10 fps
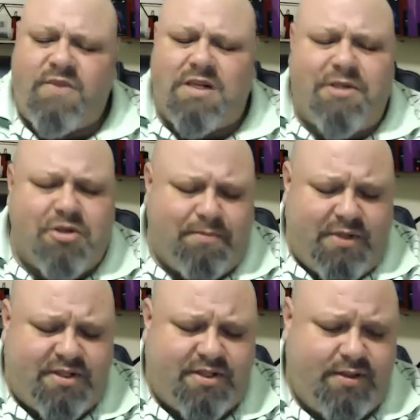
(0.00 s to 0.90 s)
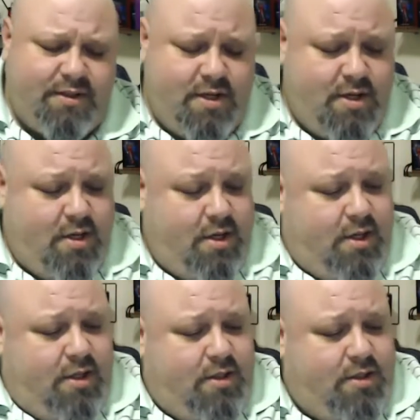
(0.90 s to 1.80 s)
me drip this
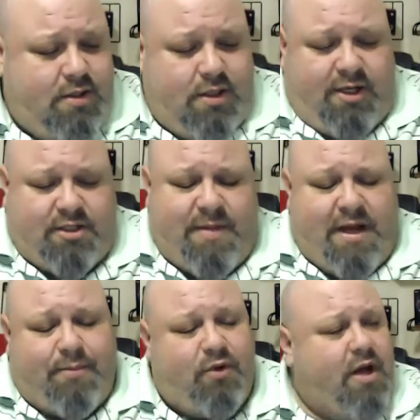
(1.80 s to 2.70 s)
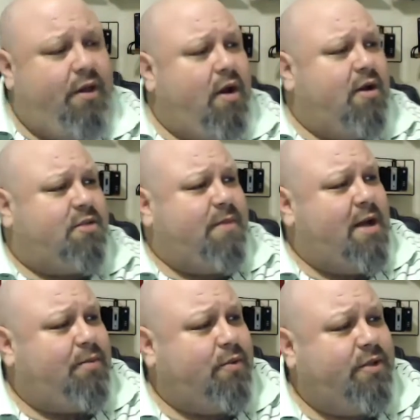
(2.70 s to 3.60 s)
Awesome Apple. Now, the Awesome
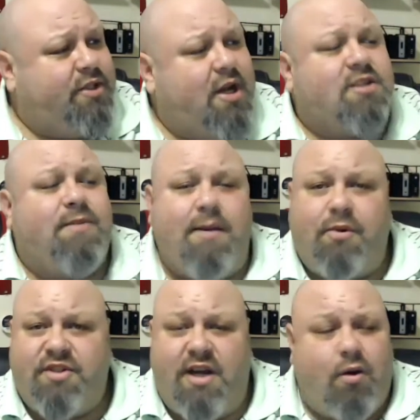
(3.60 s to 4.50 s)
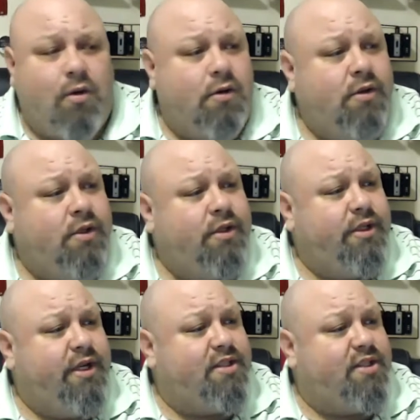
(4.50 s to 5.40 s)
Apple, it's Awesome Apple Sour.
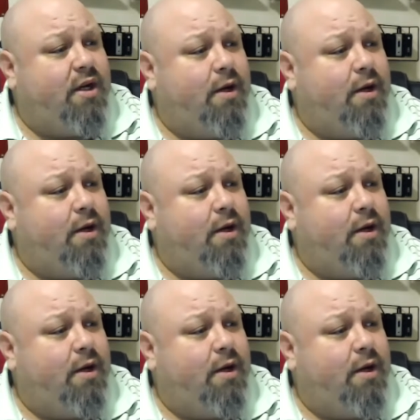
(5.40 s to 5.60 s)
It's